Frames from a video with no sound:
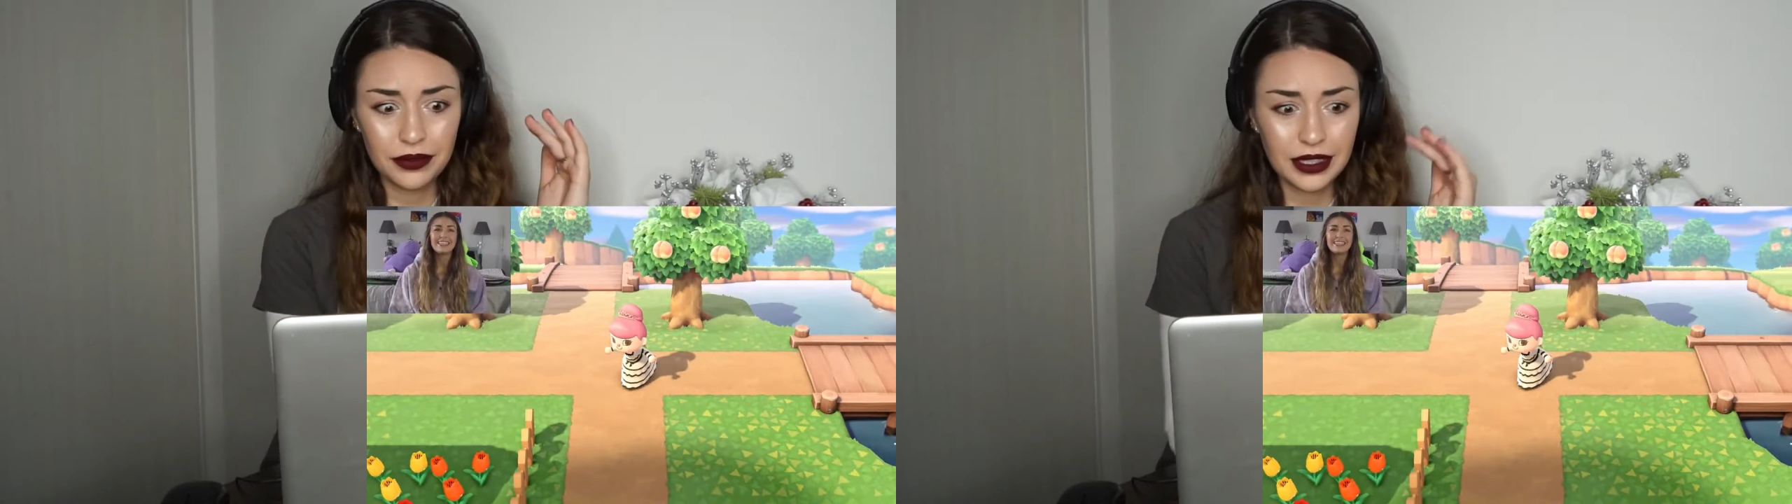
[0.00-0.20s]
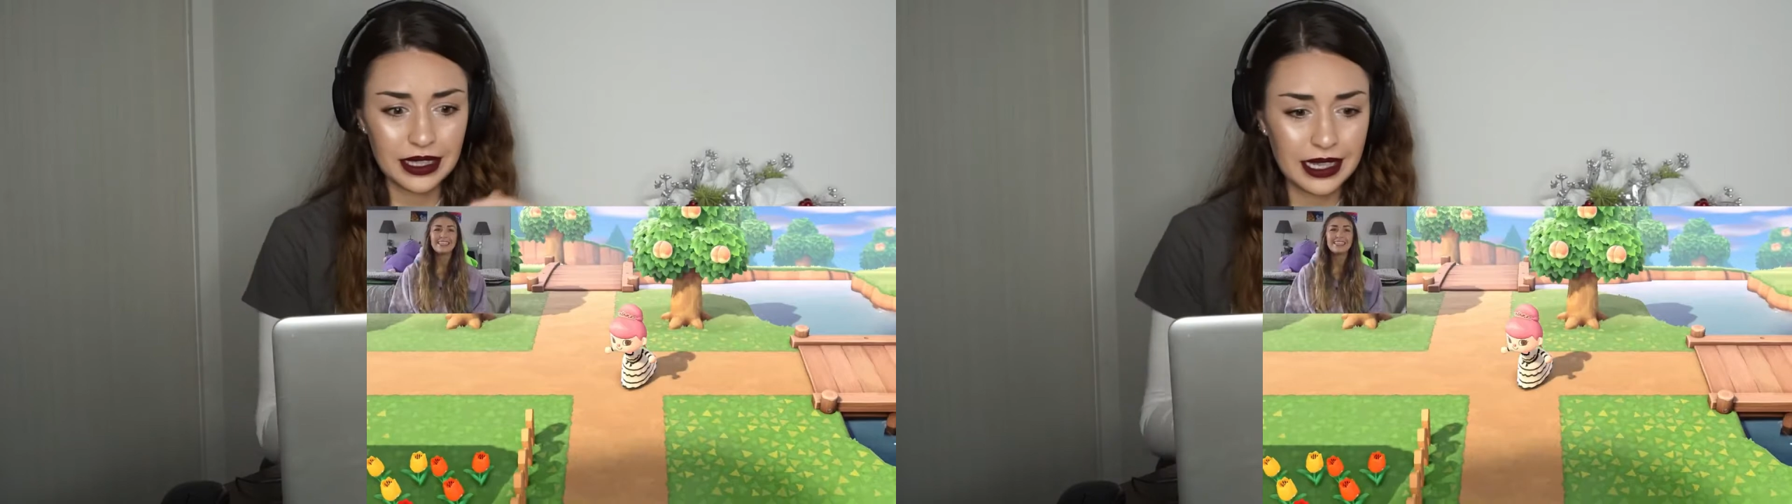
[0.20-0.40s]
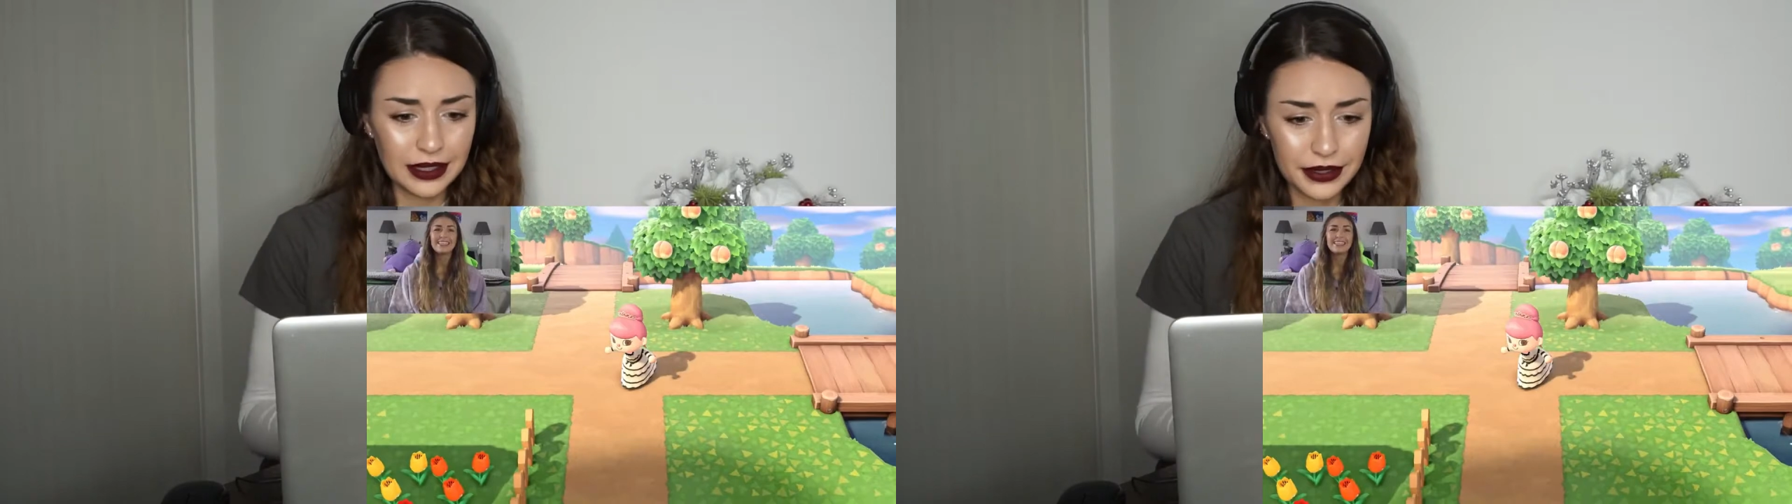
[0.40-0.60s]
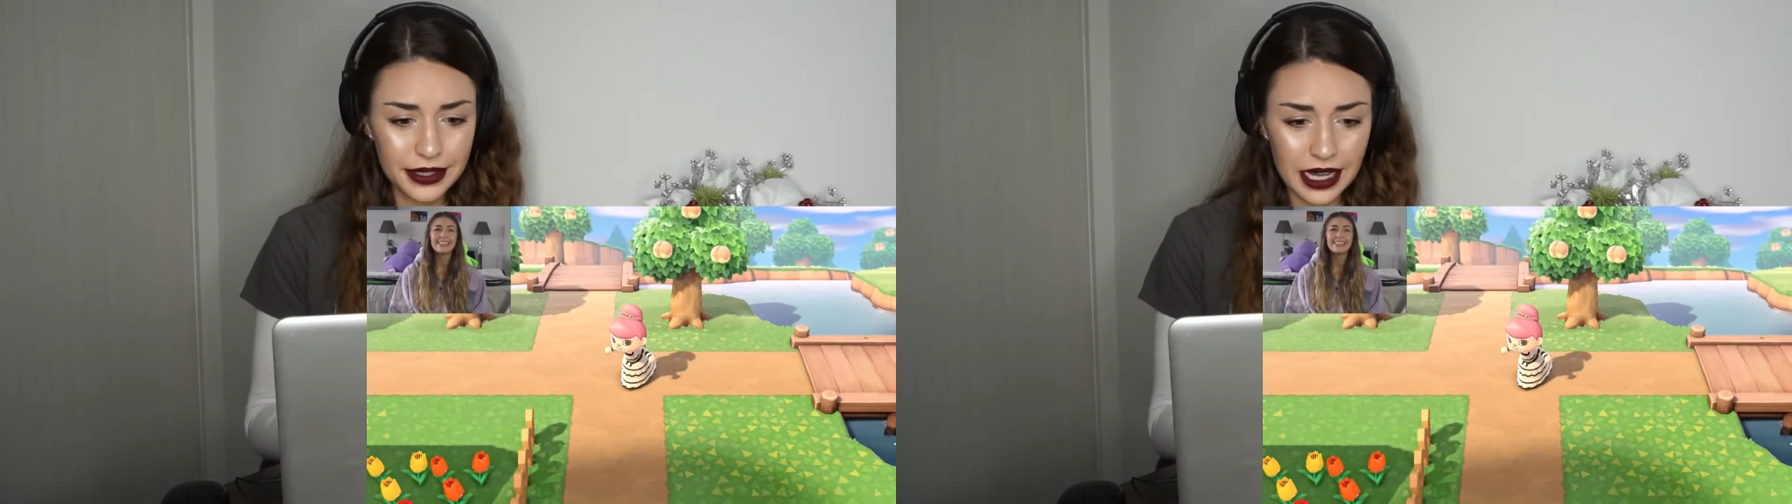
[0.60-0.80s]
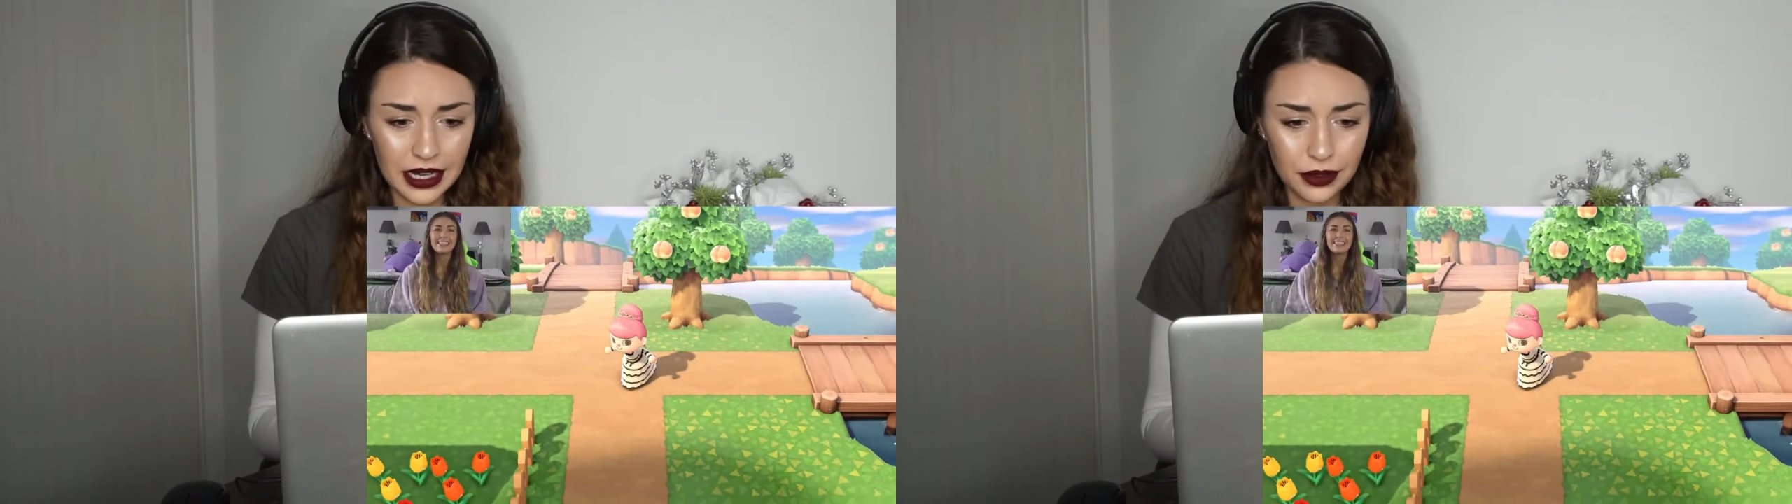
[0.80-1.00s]
on the other
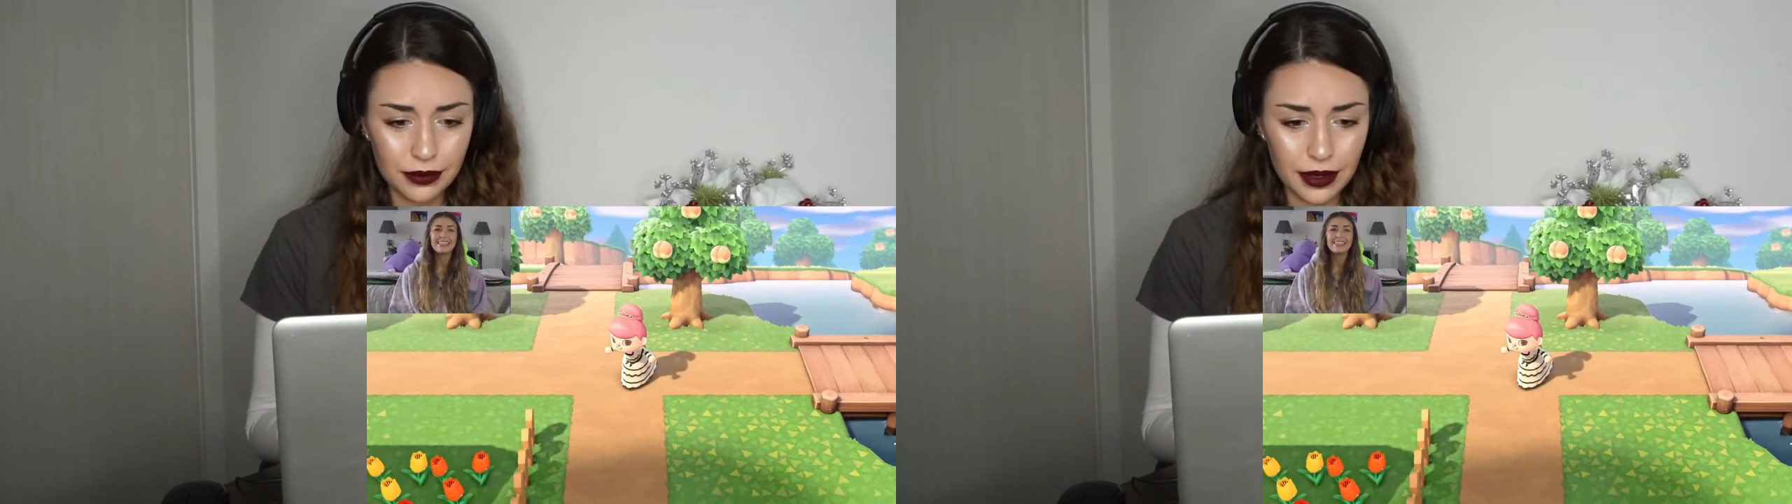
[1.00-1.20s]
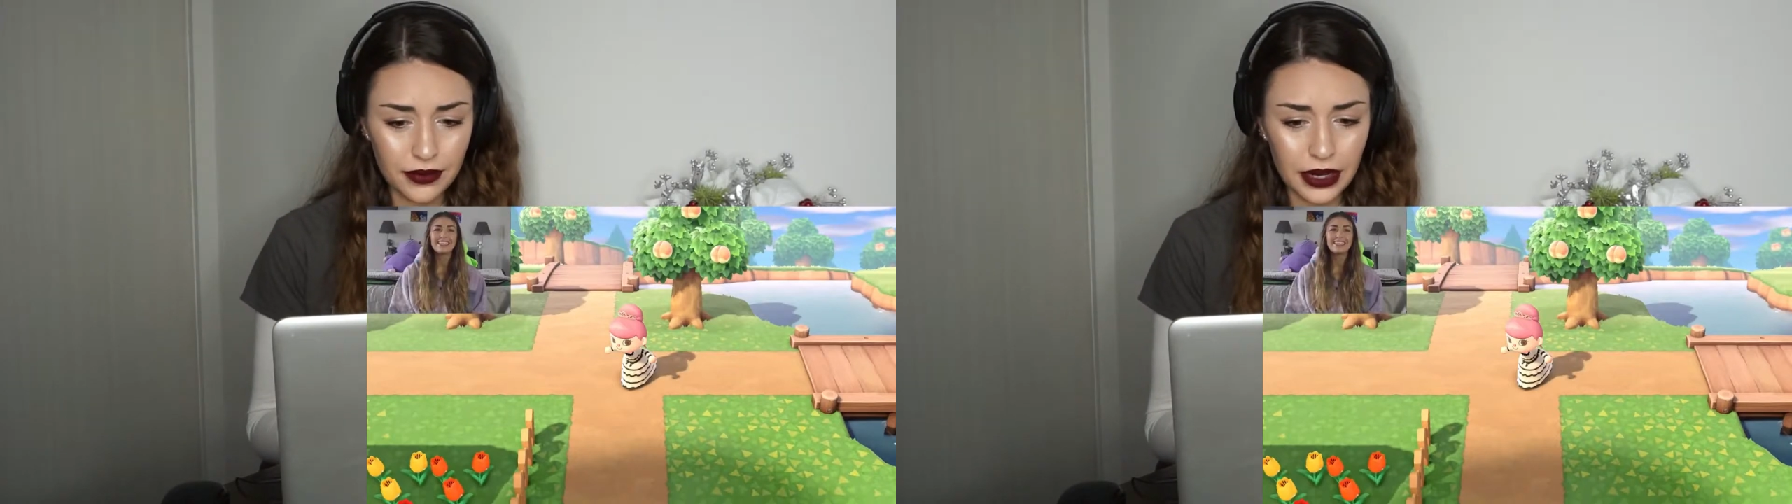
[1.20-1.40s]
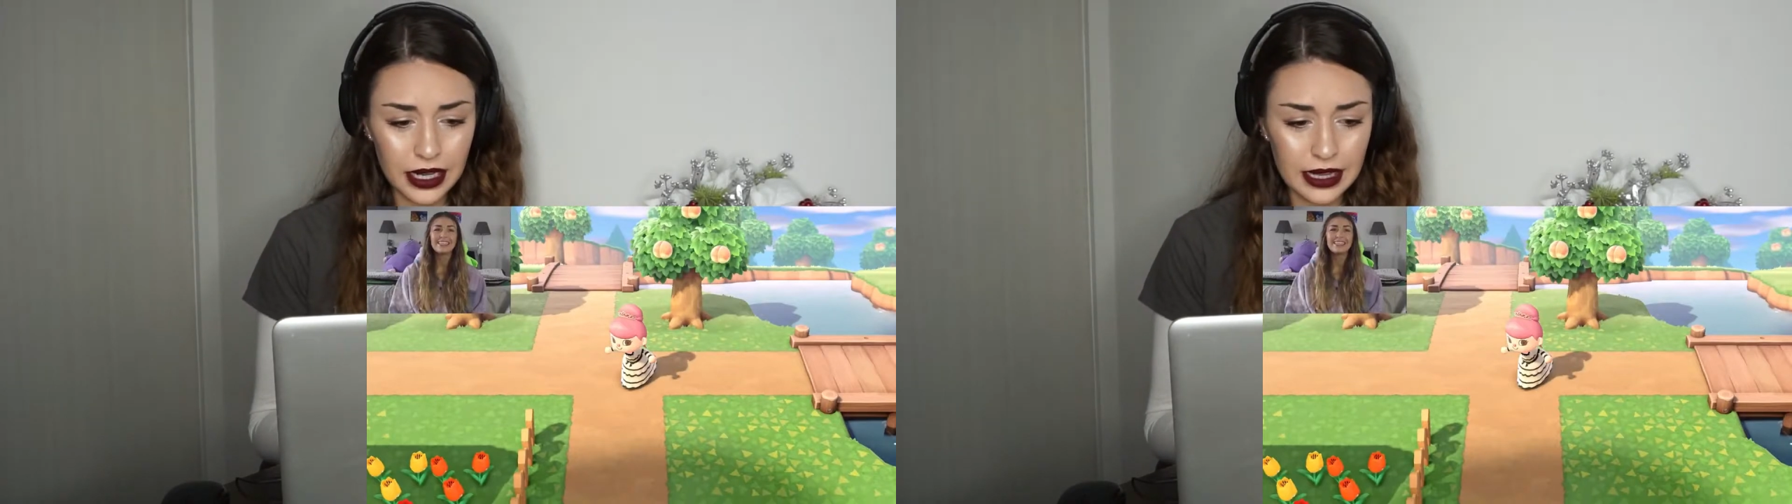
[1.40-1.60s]
side of the river.